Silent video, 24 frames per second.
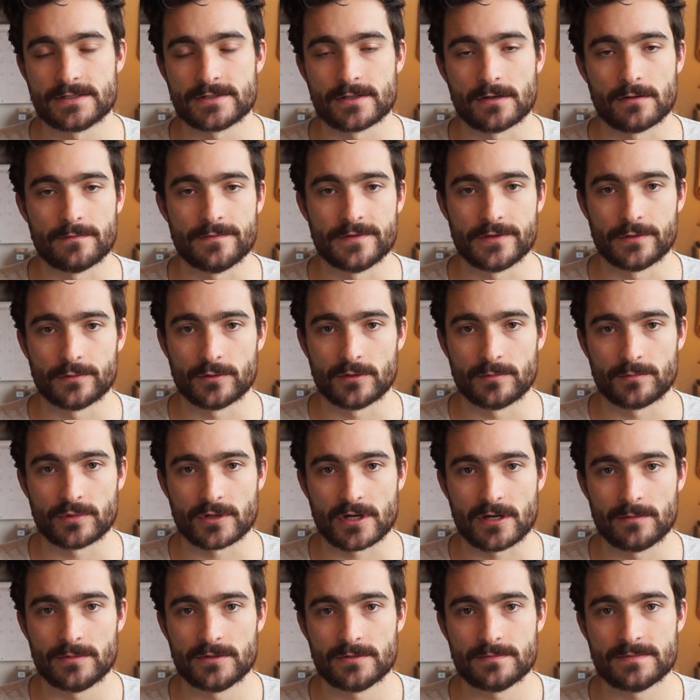solving your own
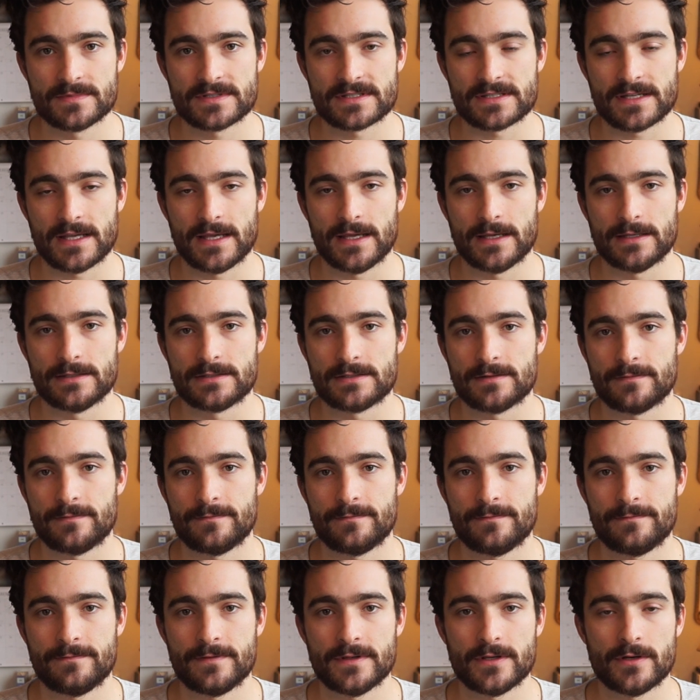problems and to
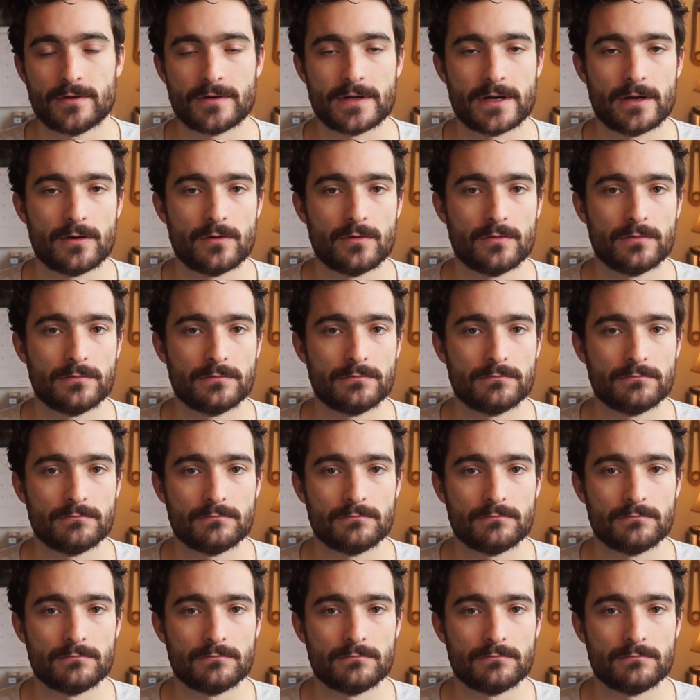figure out